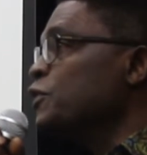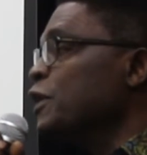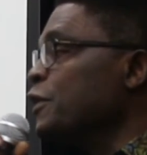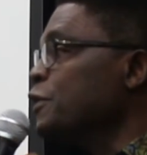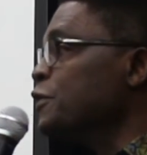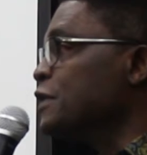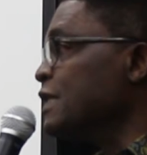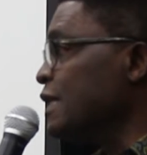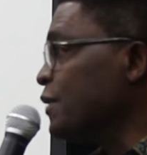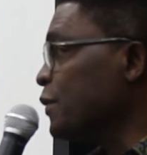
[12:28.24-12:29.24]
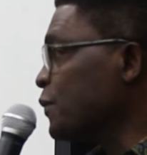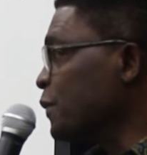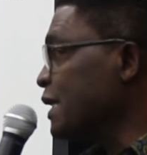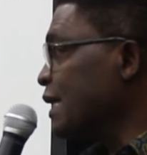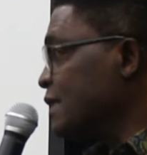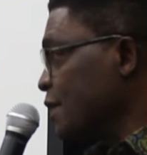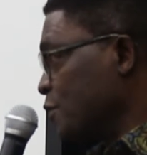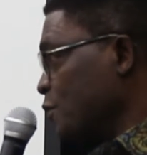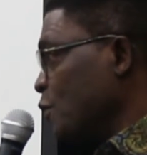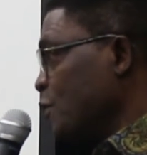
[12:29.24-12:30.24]
what you're going to see with winner
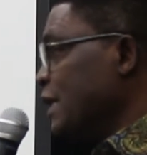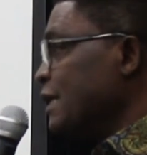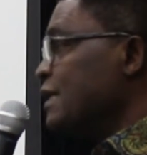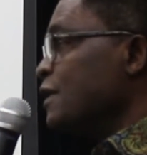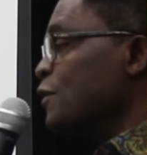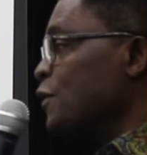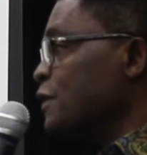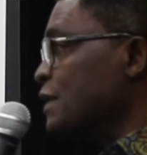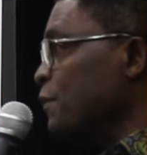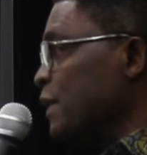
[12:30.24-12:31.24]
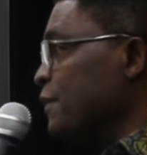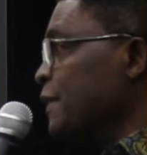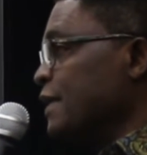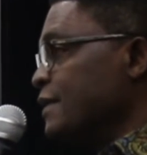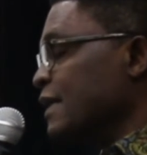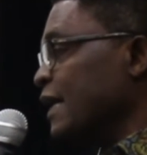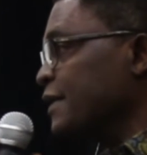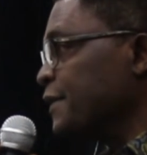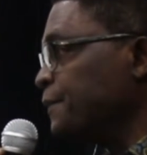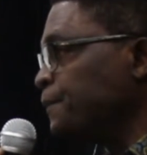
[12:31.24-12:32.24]
takes all simply means
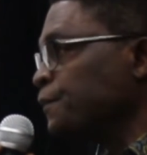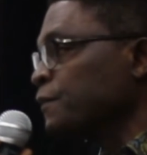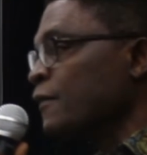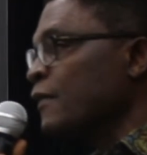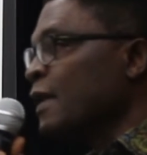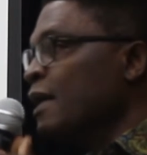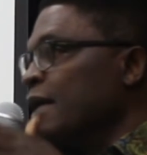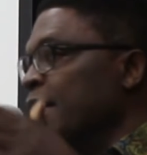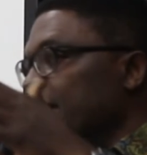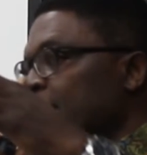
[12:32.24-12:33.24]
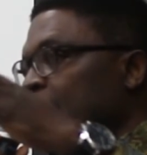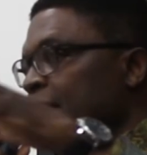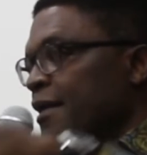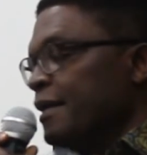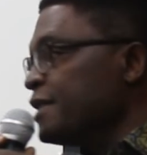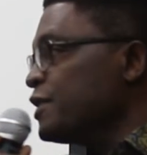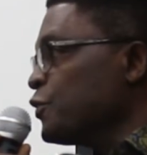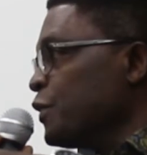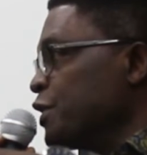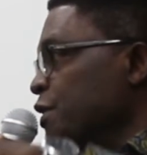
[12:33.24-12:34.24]
that in our current
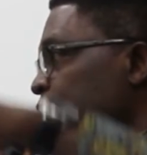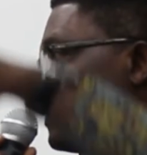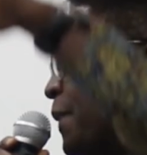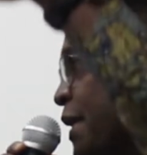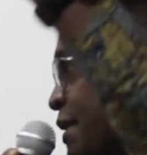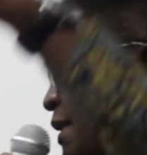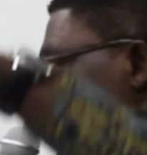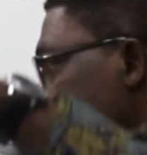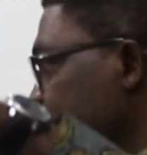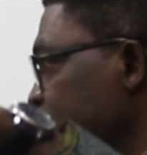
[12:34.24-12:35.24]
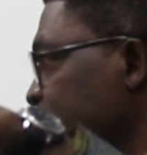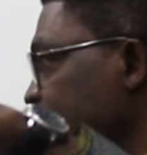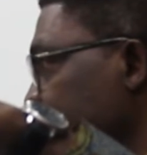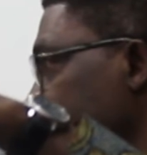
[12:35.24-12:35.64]
situation, the president